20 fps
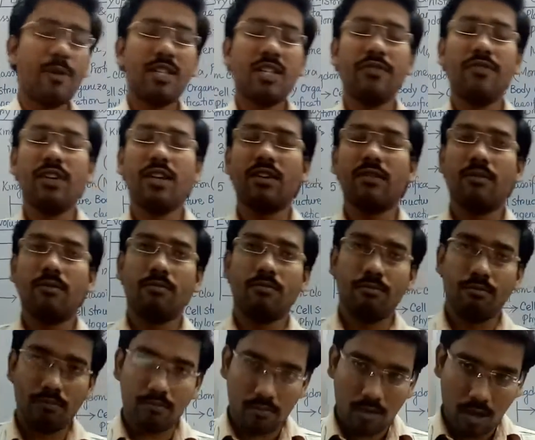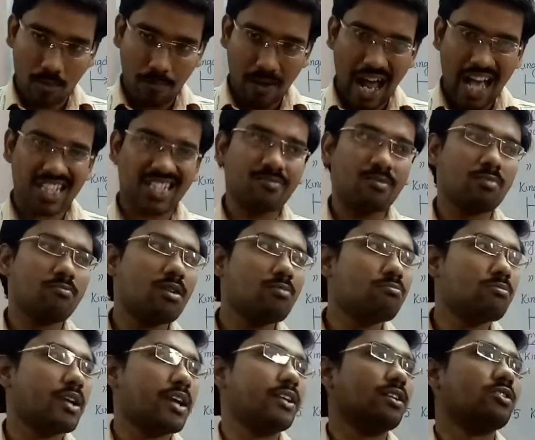specific plasma
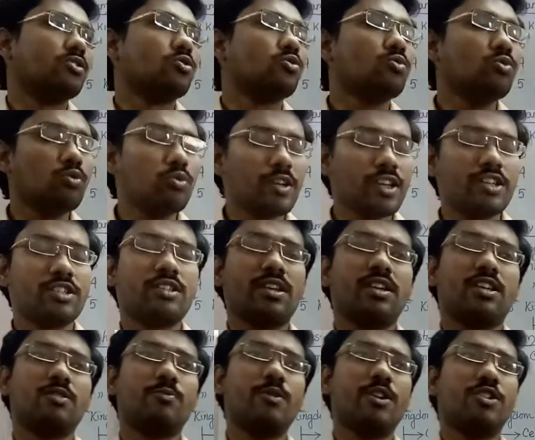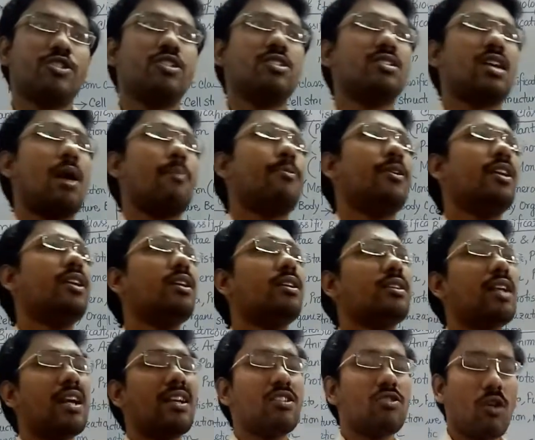membrane through which the respiration is
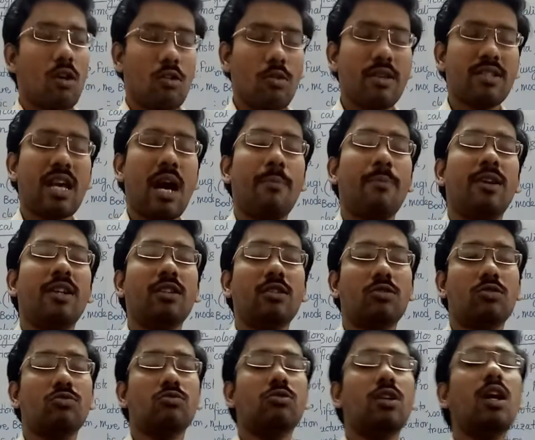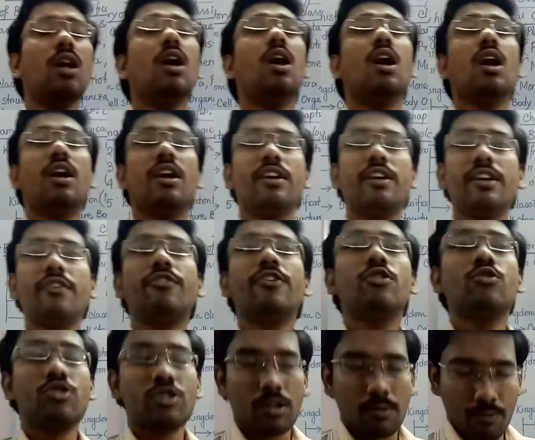happening, that is always happening through the
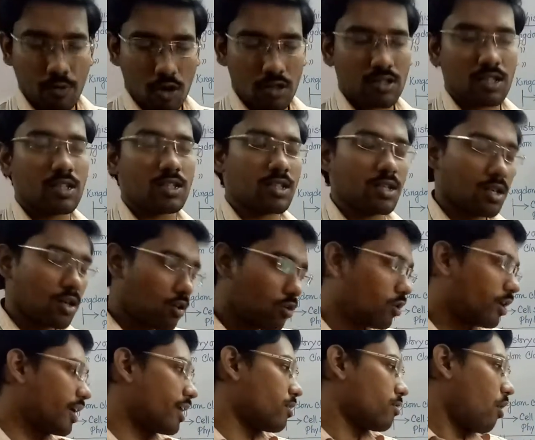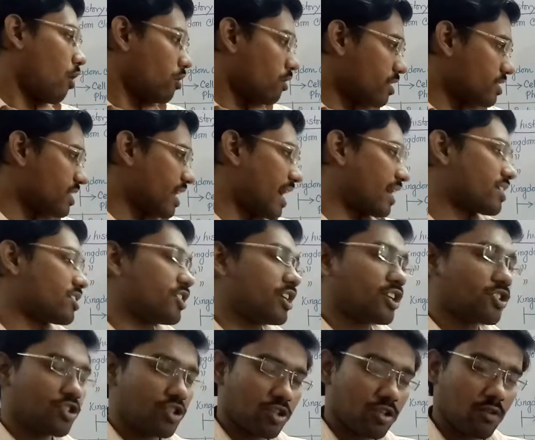diffusion process. Okay, always the
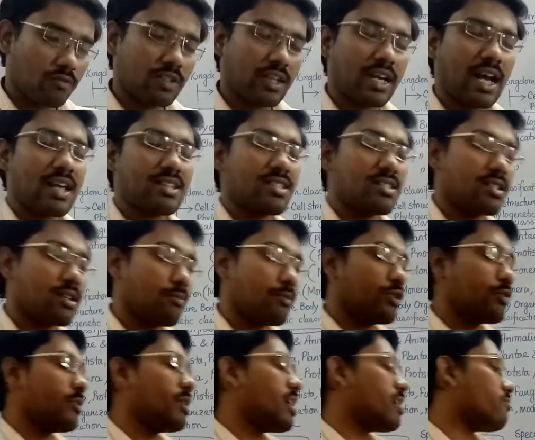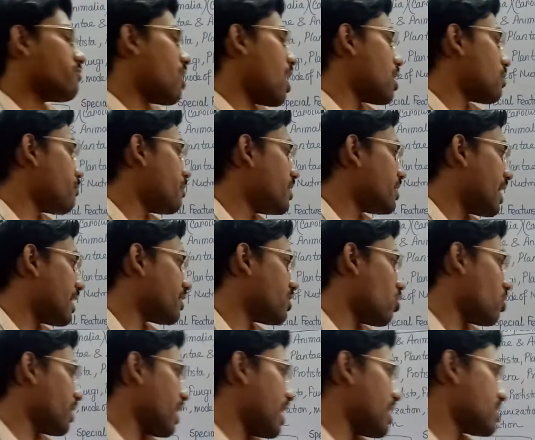exchange of the gases in between environment and
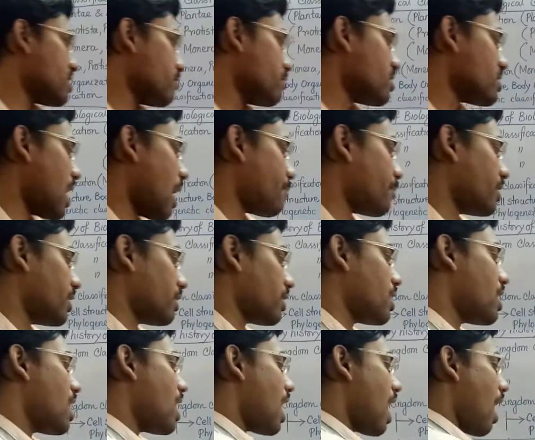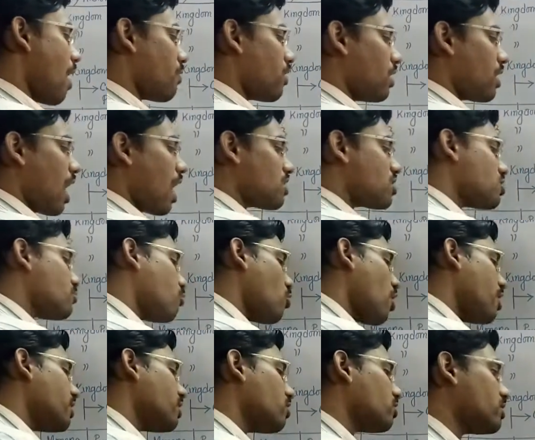the organism is happening. And the last
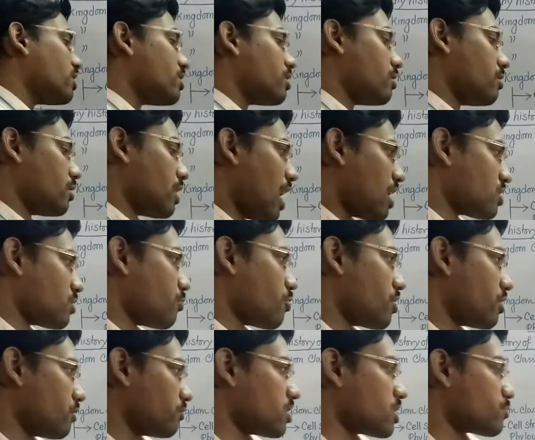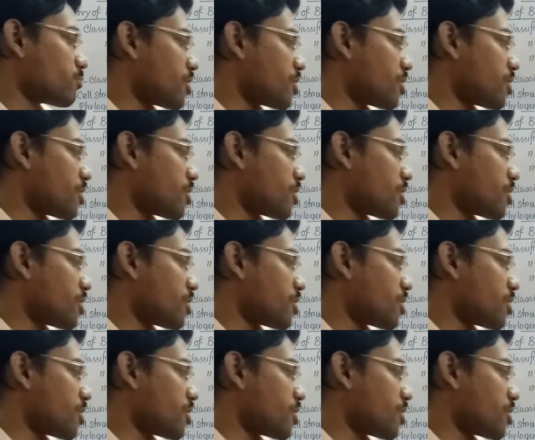point of the